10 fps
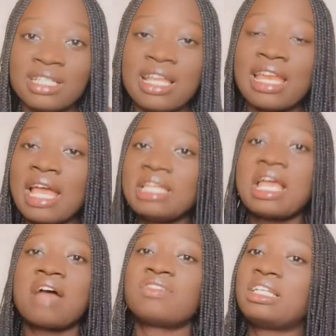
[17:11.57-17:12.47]
Then I
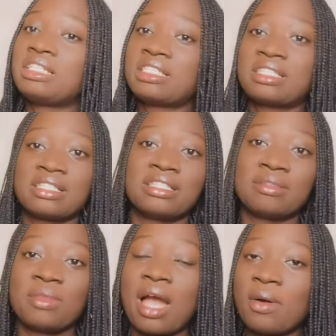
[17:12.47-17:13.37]
didn't have
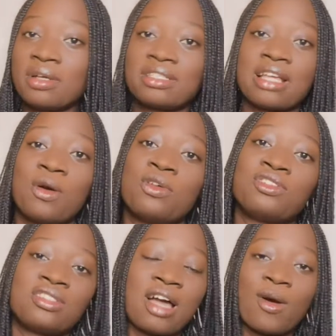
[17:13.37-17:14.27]
anything. Yeah, I
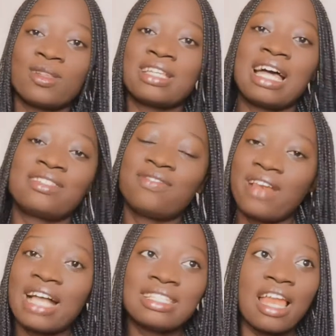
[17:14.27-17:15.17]
was as
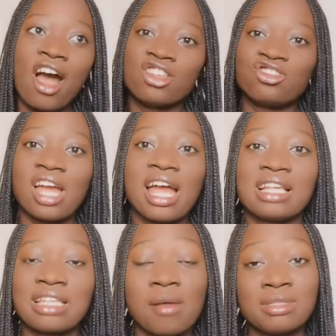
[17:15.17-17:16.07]
flat and I was dry
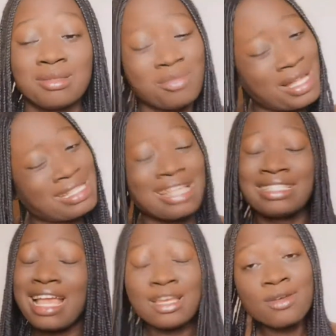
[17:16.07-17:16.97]
as something. But I
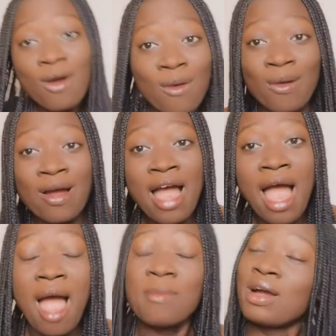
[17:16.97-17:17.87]
said no,
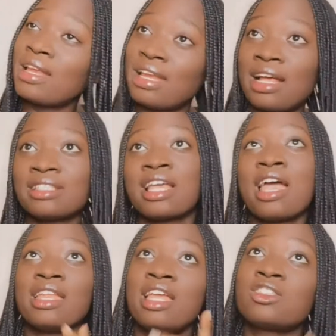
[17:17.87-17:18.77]
I'm gonna dance.
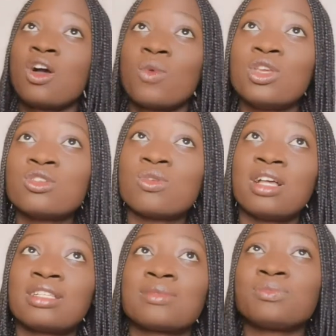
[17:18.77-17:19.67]
The song we used
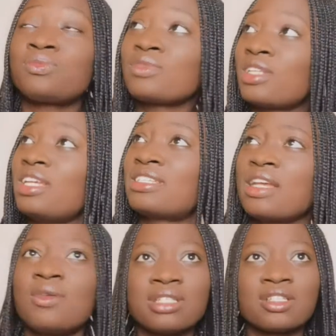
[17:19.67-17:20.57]
was
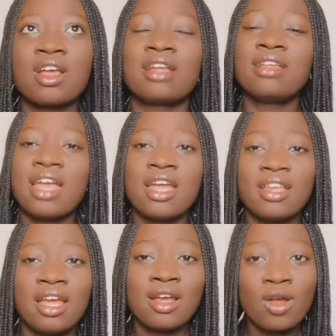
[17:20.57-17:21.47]
stones,
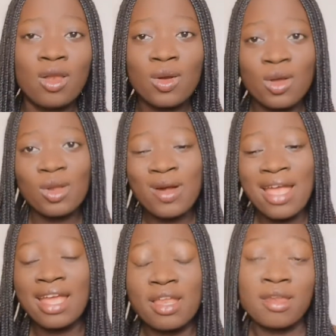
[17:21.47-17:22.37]
golo golo,
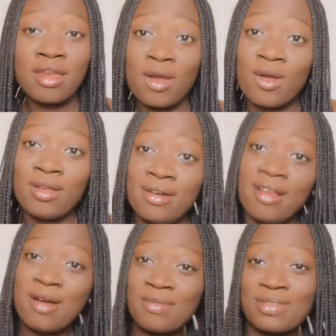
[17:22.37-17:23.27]
golo
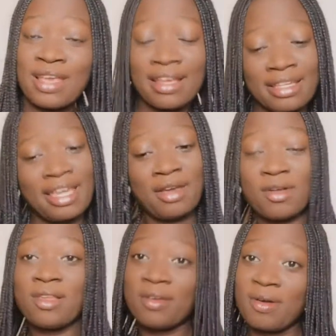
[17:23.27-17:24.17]
golo, shake it,
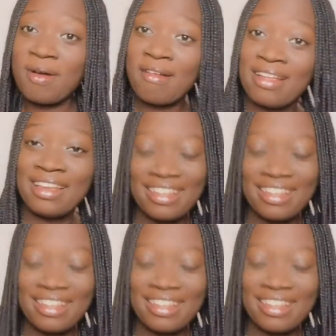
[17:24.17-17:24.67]
golo go.